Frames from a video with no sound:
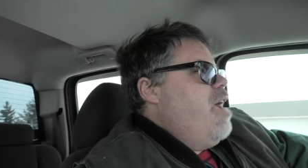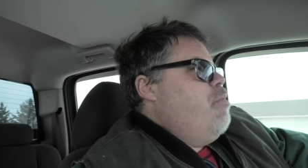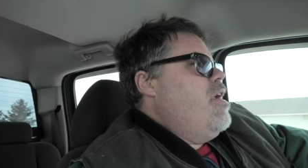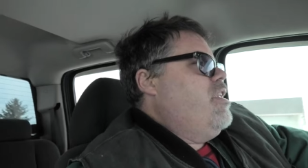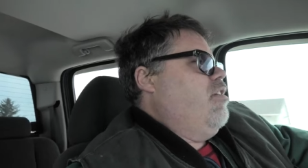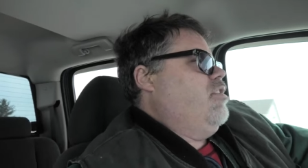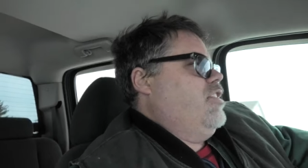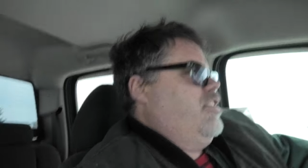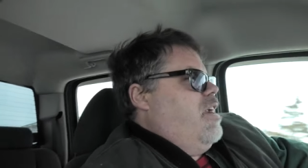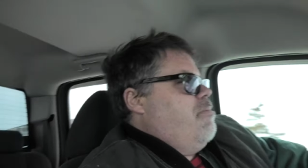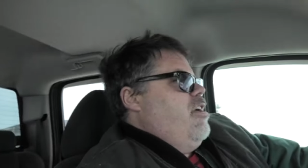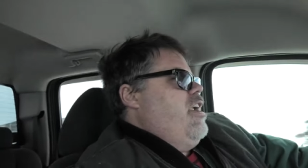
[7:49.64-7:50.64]
Can't wait till
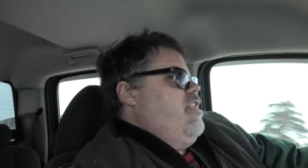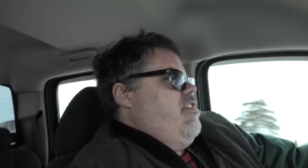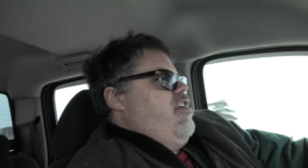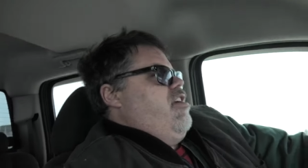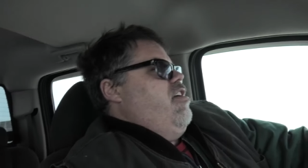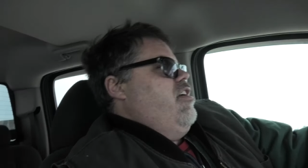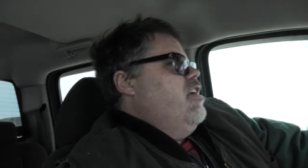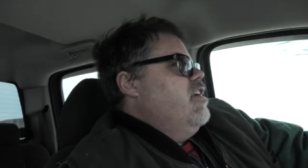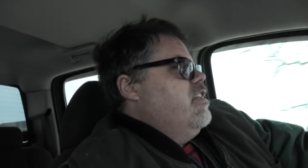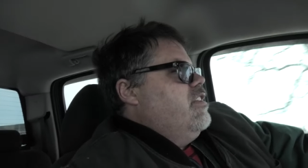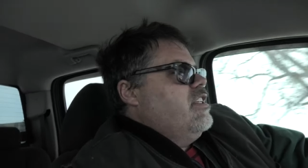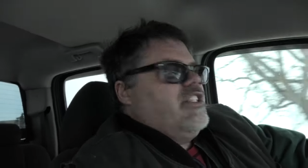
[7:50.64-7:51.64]
summer gets here.
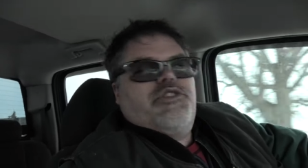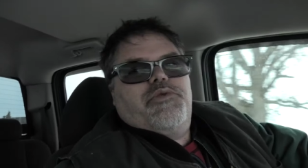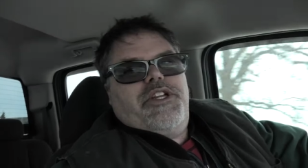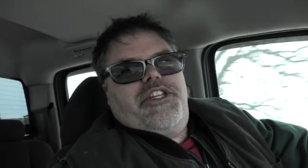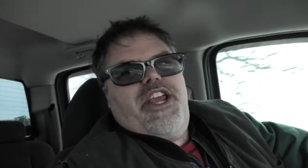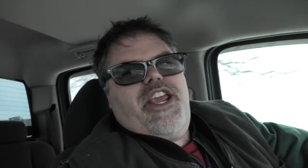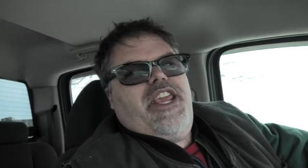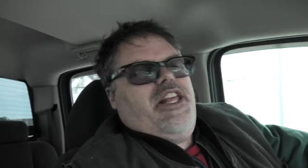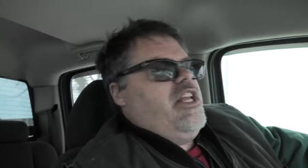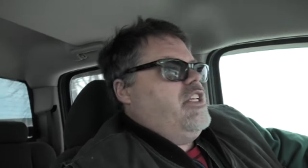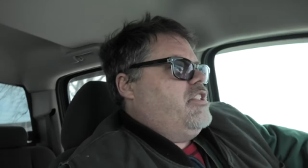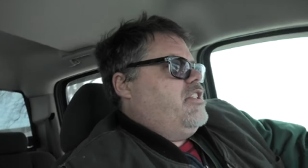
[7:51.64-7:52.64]
This is
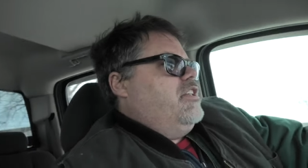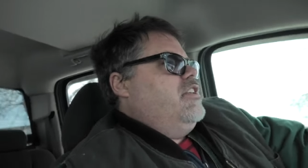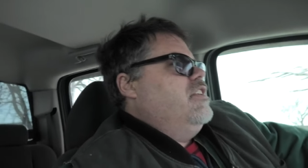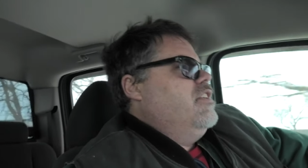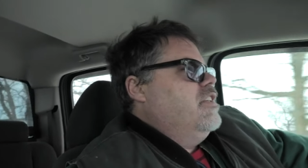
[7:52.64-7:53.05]
ridiculous.